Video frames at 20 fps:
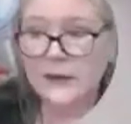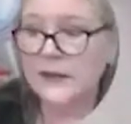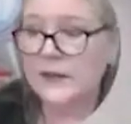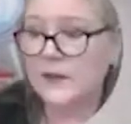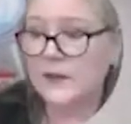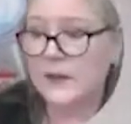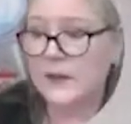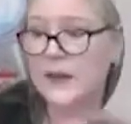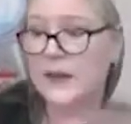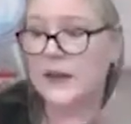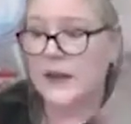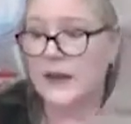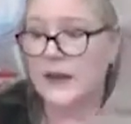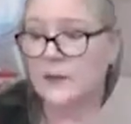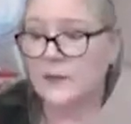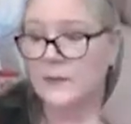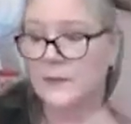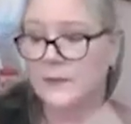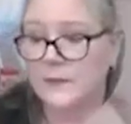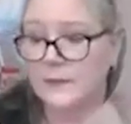speaking,
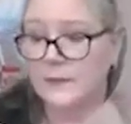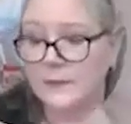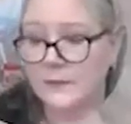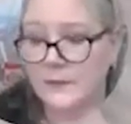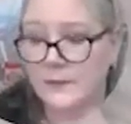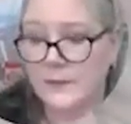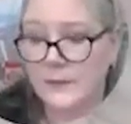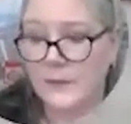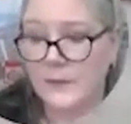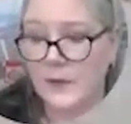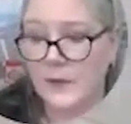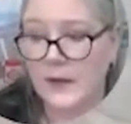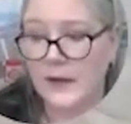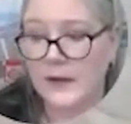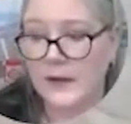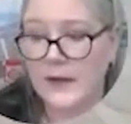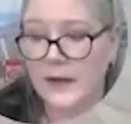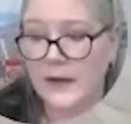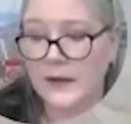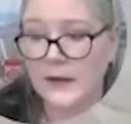okay,
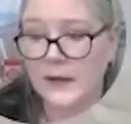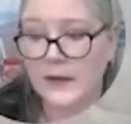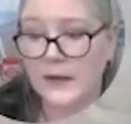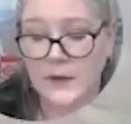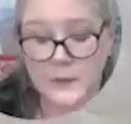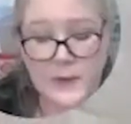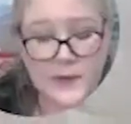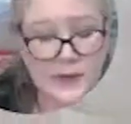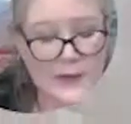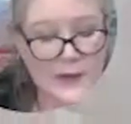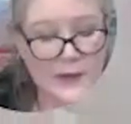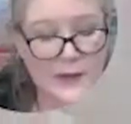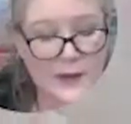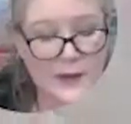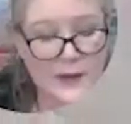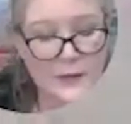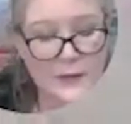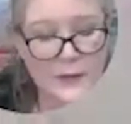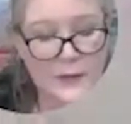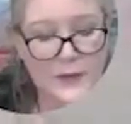technically speaking,
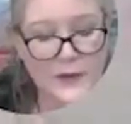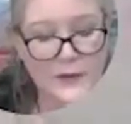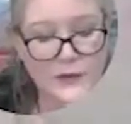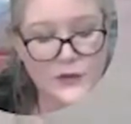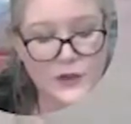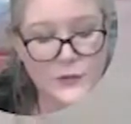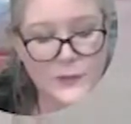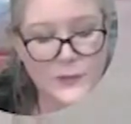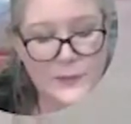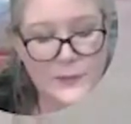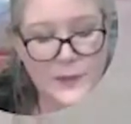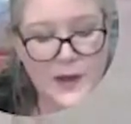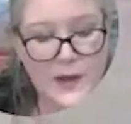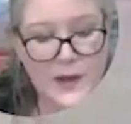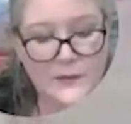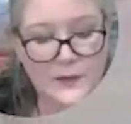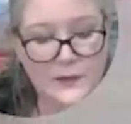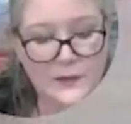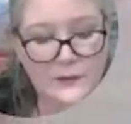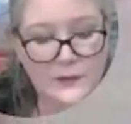this should be
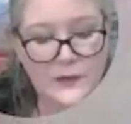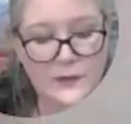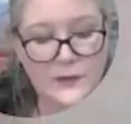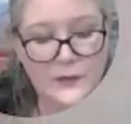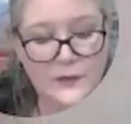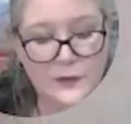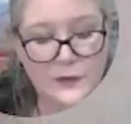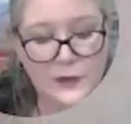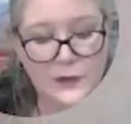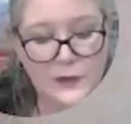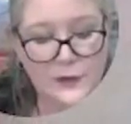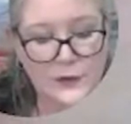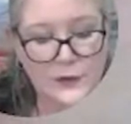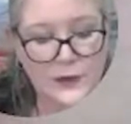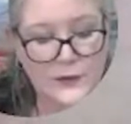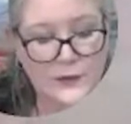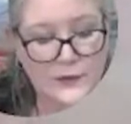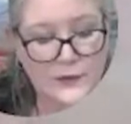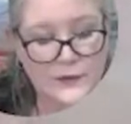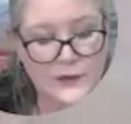positive because it's longer
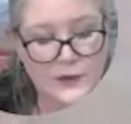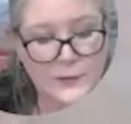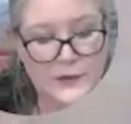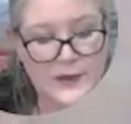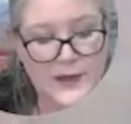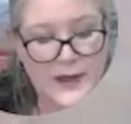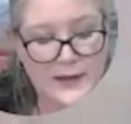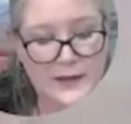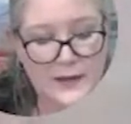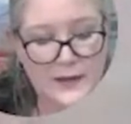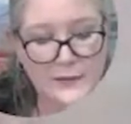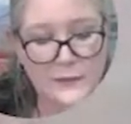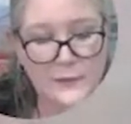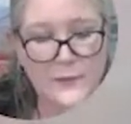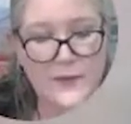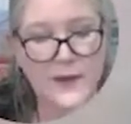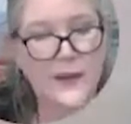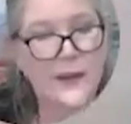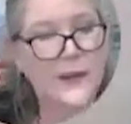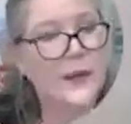and this should be negative.
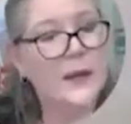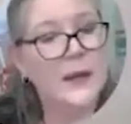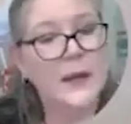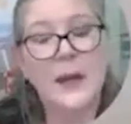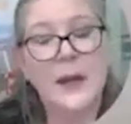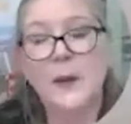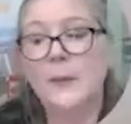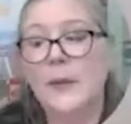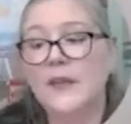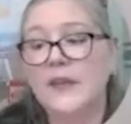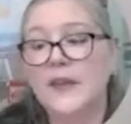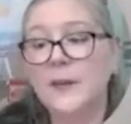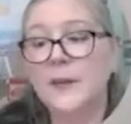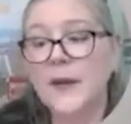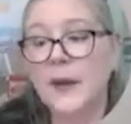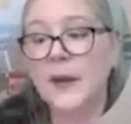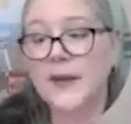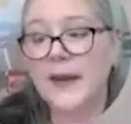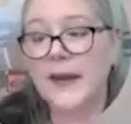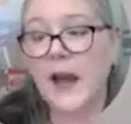But
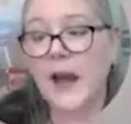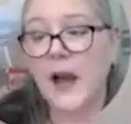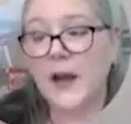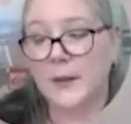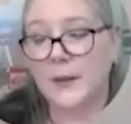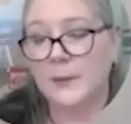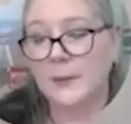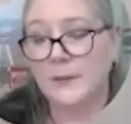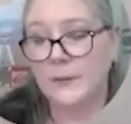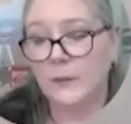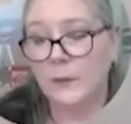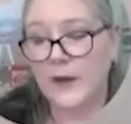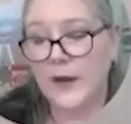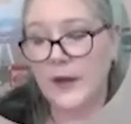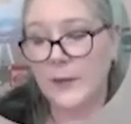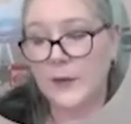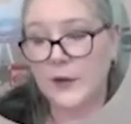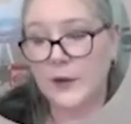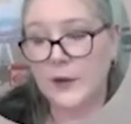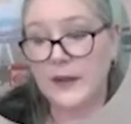sometimes they cut them when they
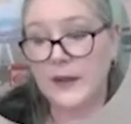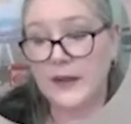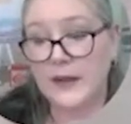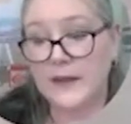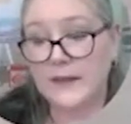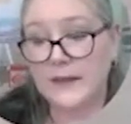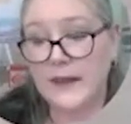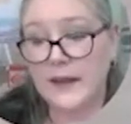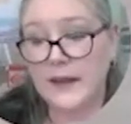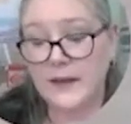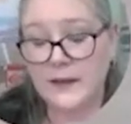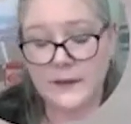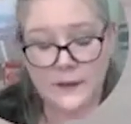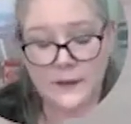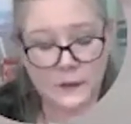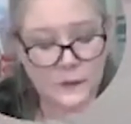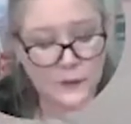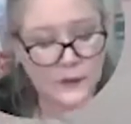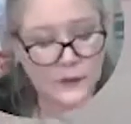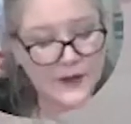put them in these things.
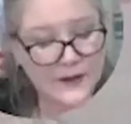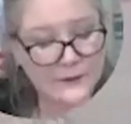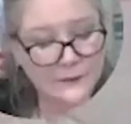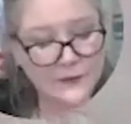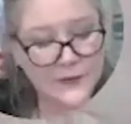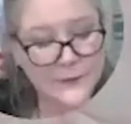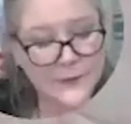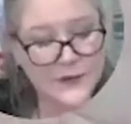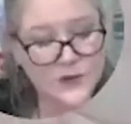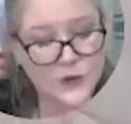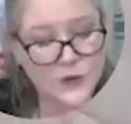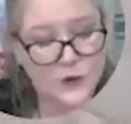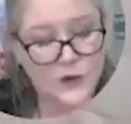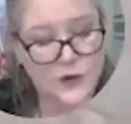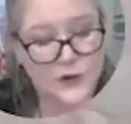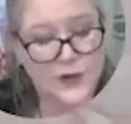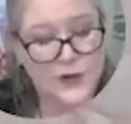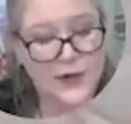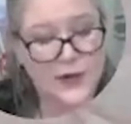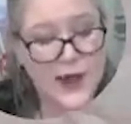So you can't really be sure.
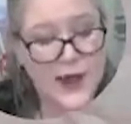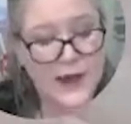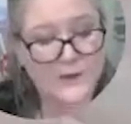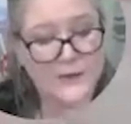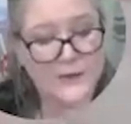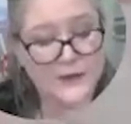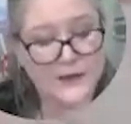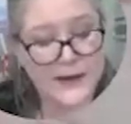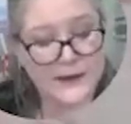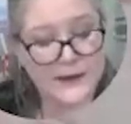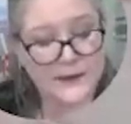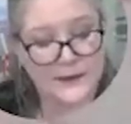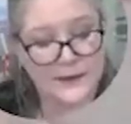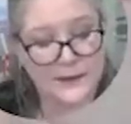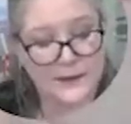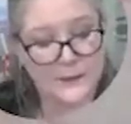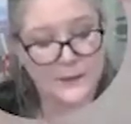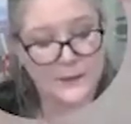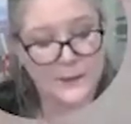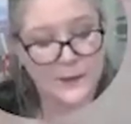You're going to have to test it.
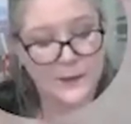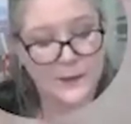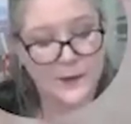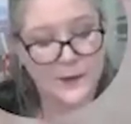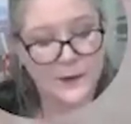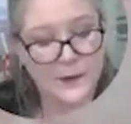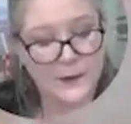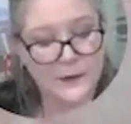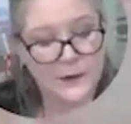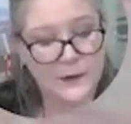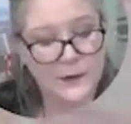Look,